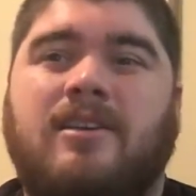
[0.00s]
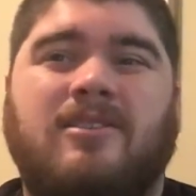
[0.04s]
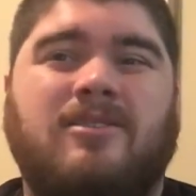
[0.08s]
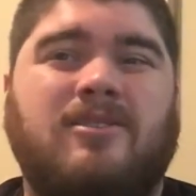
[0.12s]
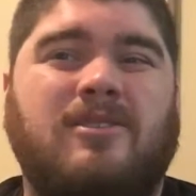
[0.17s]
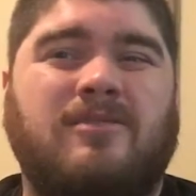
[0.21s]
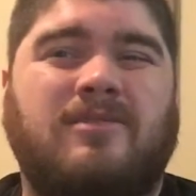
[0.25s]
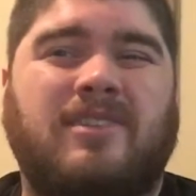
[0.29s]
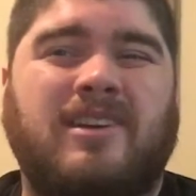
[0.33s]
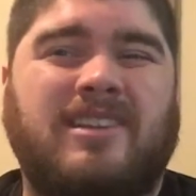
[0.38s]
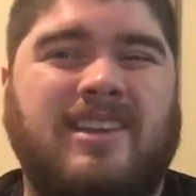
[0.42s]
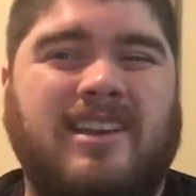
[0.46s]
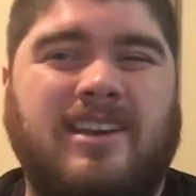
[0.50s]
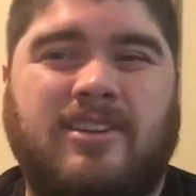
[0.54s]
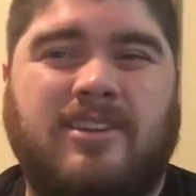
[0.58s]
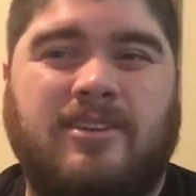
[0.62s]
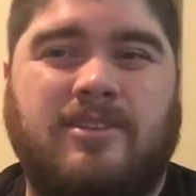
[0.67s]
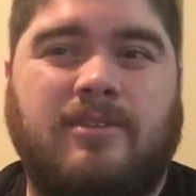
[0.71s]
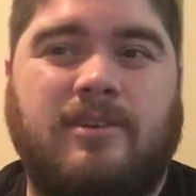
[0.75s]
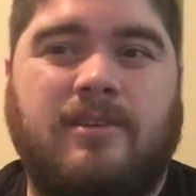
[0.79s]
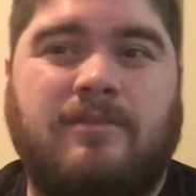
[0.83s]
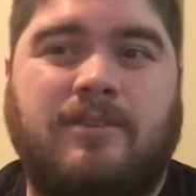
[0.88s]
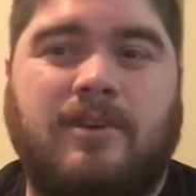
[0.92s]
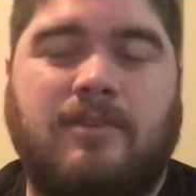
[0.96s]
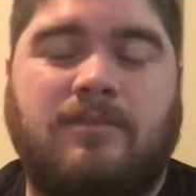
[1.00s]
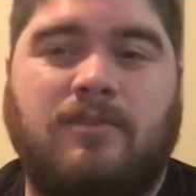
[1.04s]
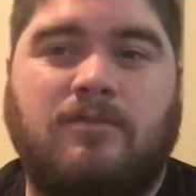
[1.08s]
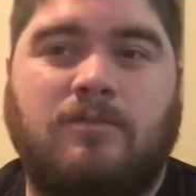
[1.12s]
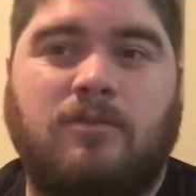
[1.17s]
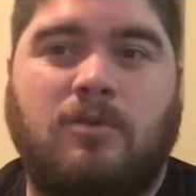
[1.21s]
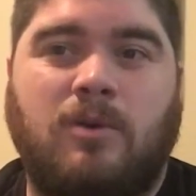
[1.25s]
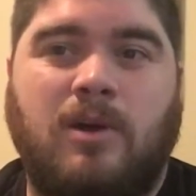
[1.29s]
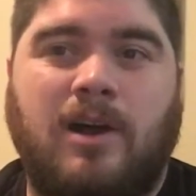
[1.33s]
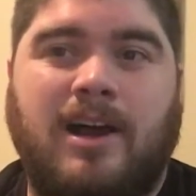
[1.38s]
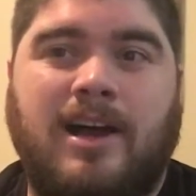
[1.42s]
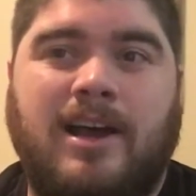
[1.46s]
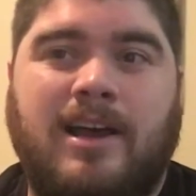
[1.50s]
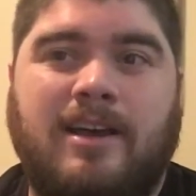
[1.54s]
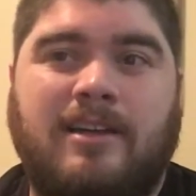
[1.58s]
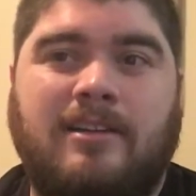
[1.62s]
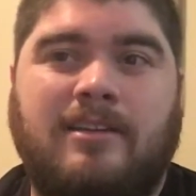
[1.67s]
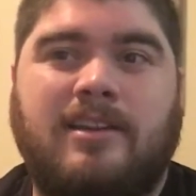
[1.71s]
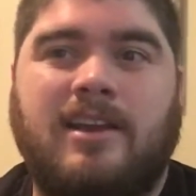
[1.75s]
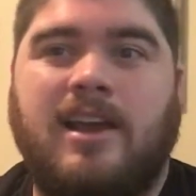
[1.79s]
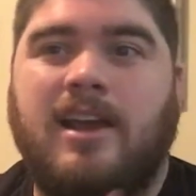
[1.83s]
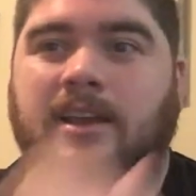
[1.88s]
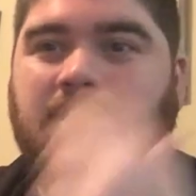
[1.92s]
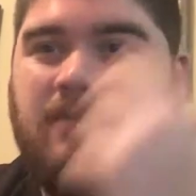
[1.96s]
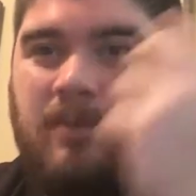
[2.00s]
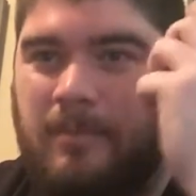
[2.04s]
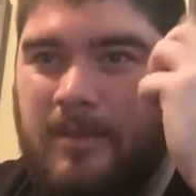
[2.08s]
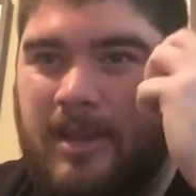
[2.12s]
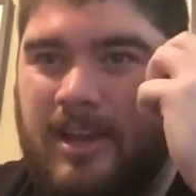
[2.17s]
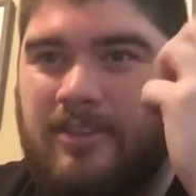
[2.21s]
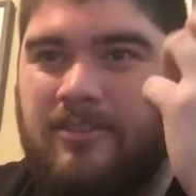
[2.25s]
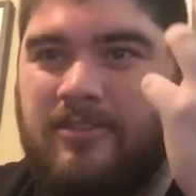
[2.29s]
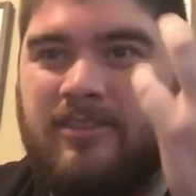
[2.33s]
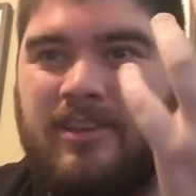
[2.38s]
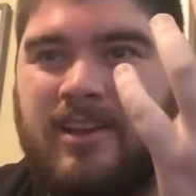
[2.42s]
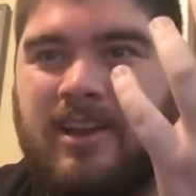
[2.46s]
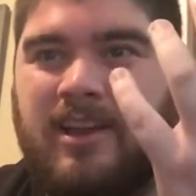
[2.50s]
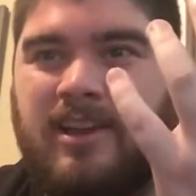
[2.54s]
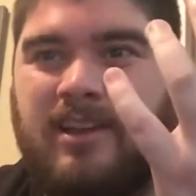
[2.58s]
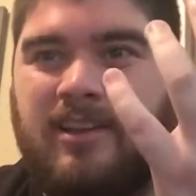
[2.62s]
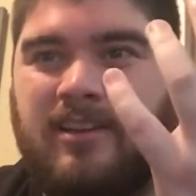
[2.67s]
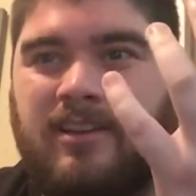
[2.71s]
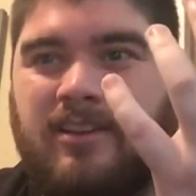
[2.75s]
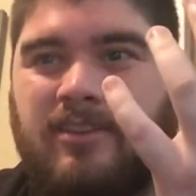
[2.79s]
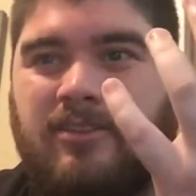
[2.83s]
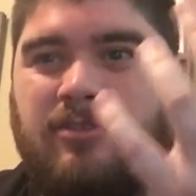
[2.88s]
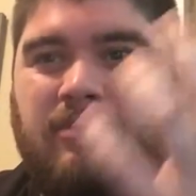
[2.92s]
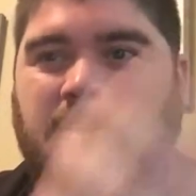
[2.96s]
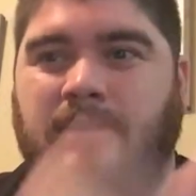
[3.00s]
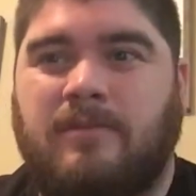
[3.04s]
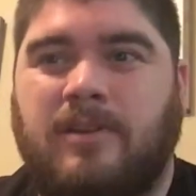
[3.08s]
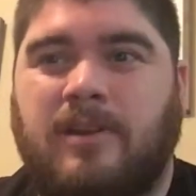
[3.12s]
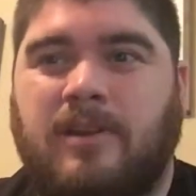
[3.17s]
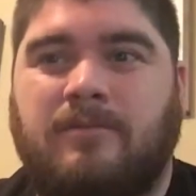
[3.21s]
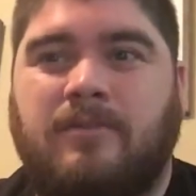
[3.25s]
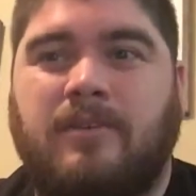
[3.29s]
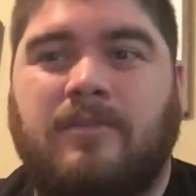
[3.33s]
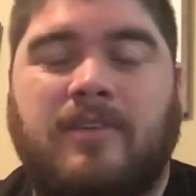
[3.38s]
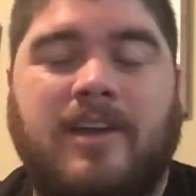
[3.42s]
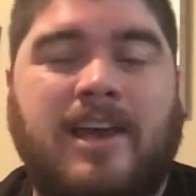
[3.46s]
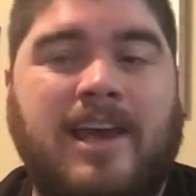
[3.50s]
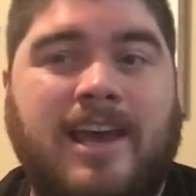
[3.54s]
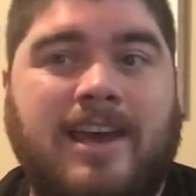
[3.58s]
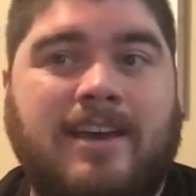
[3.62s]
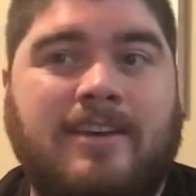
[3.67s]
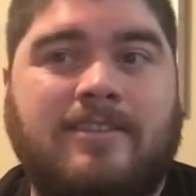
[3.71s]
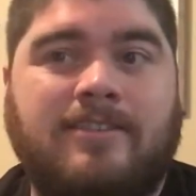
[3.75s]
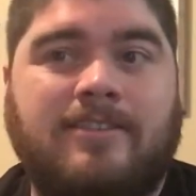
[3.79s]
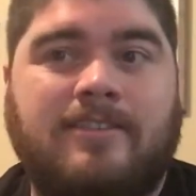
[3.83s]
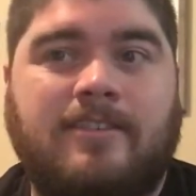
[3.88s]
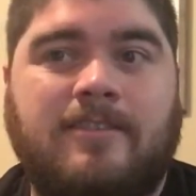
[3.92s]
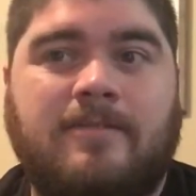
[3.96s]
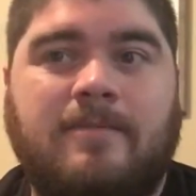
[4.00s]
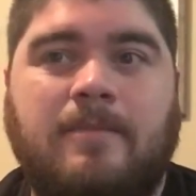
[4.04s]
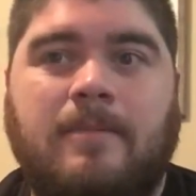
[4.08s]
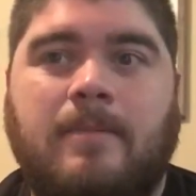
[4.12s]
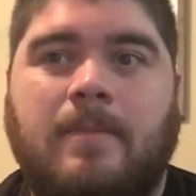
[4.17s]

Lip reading: Well, if I take a derivative of y, kind of imagine taking a derivative of x.